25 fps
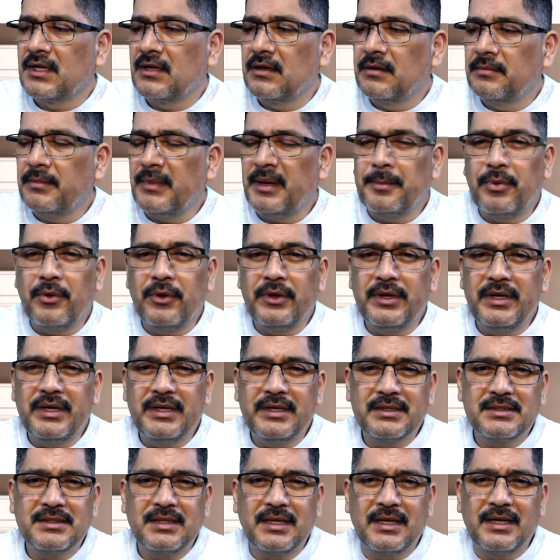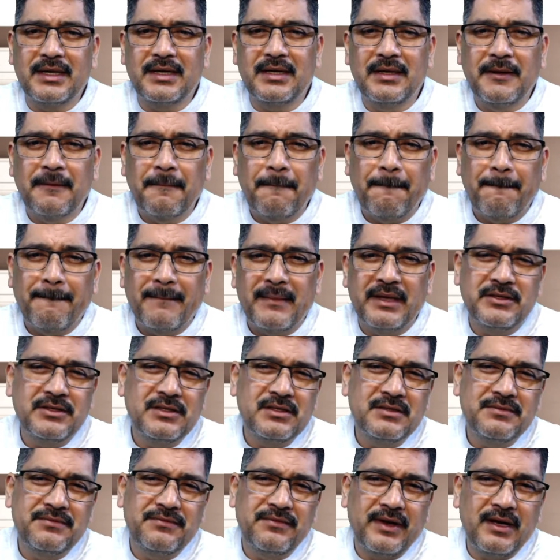my point is that it
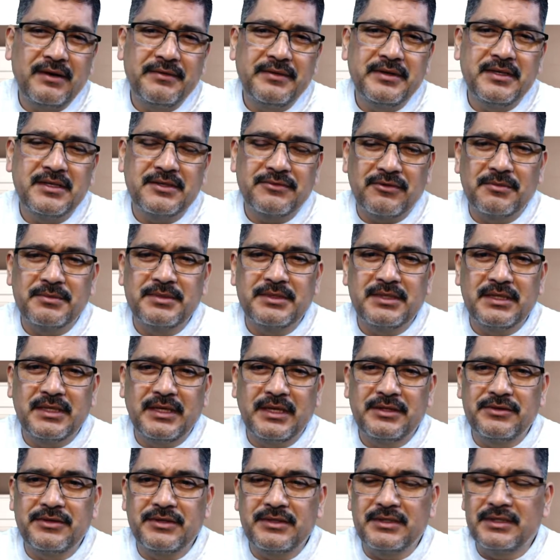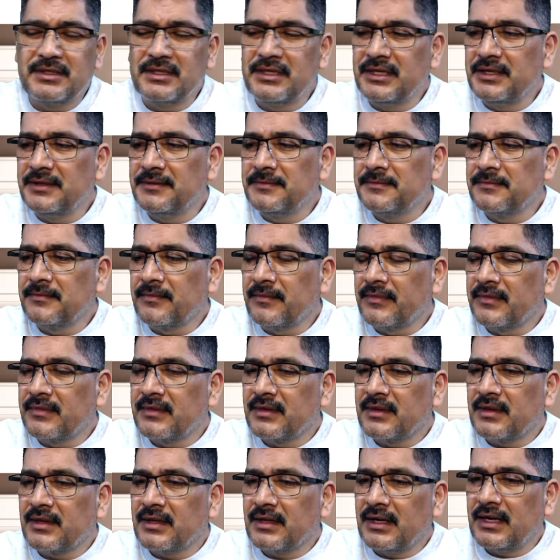just varies from city to city,
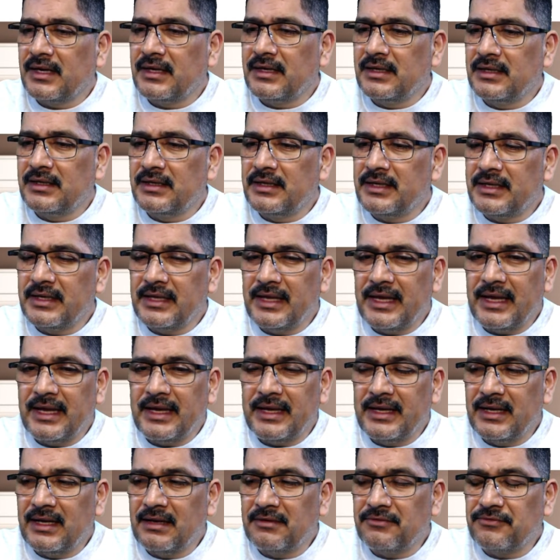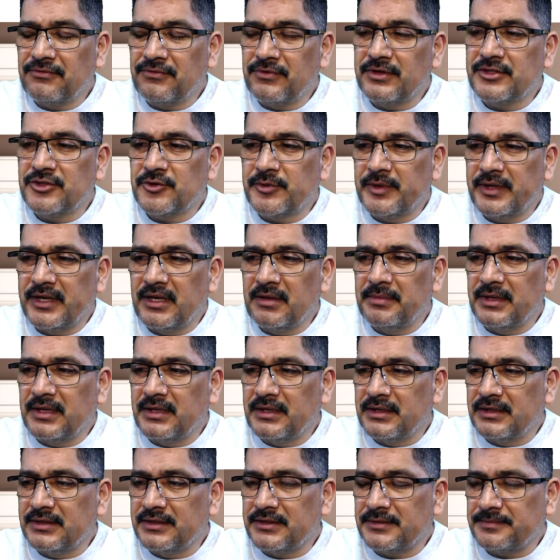and it can get kind of frustrating
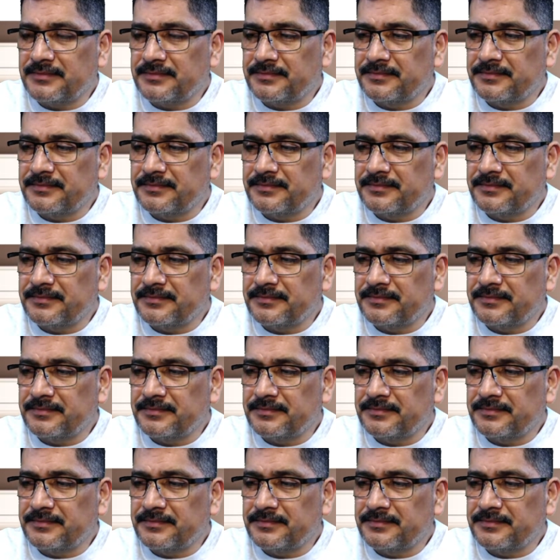because